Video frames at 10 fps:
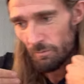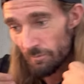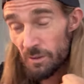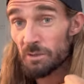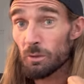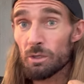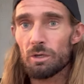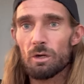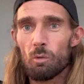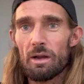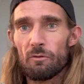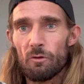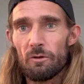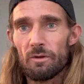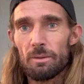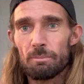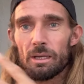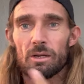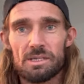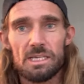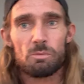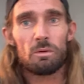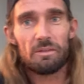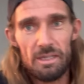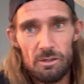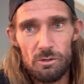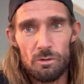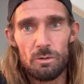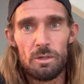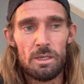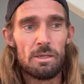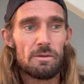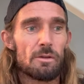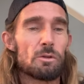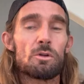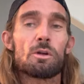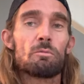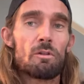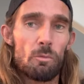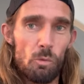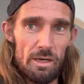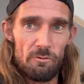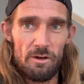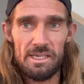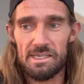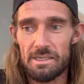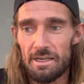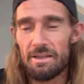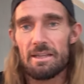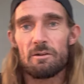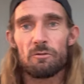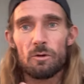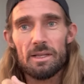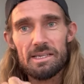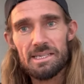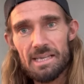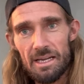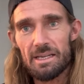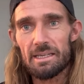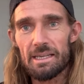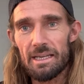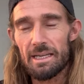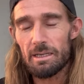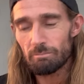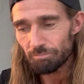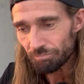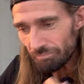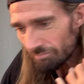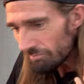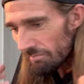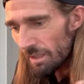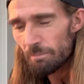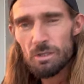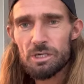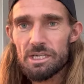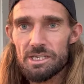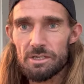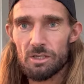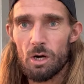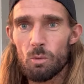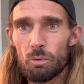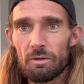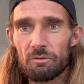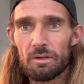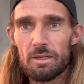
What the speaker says: first of all, you can go way further because it's within you that you can run way faster, and therefore that second gear, much easier to cope with.